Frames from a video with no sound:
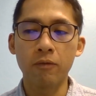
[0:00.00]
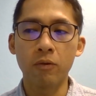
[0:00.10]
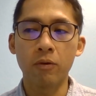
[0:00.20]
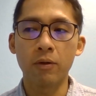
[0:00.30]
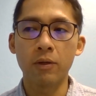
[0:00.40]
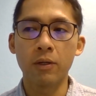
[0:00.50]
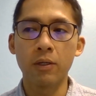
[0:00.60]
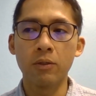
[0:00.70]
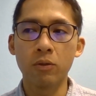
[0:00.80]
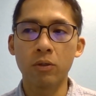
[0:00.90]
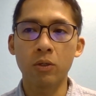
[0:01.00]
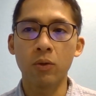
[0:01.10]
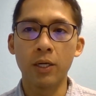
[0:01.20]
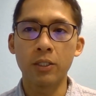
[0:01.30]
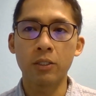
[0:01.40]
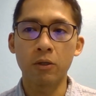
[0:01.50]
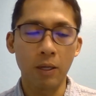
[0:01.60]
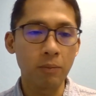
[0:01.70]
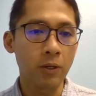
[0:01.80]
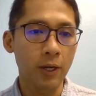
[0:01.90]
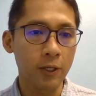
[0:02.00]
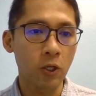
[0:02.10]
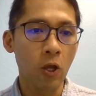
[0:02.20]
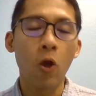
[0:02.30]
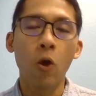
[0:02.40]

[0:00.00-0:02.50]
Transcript: for uh, neuroquants or MRIs